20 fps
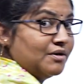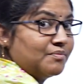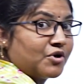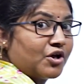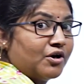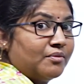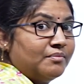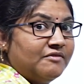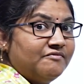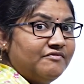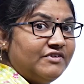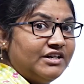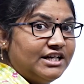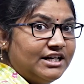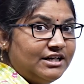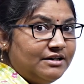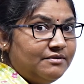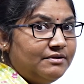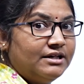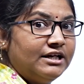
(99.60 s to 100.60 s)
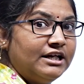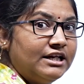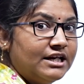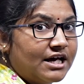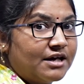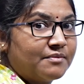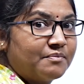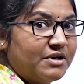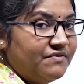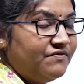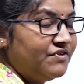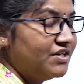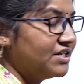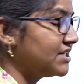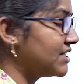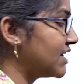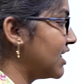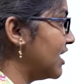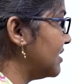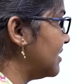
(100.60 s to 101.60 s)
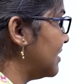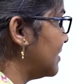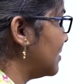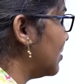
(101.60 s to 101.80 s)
problem we did in our previous classes